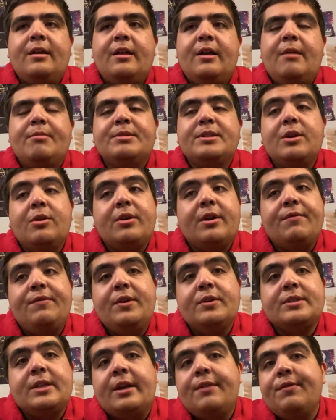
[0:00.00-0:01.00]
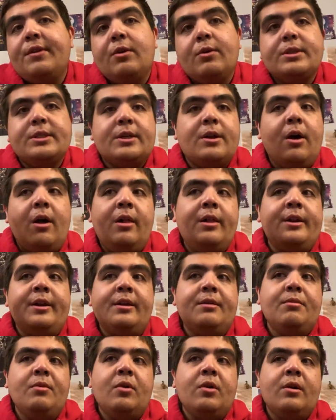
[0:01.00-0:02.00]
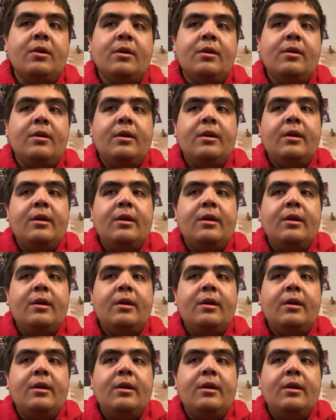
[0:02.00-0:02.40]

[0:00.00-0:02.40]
I'm so confused, I don't even know what to call it anymore.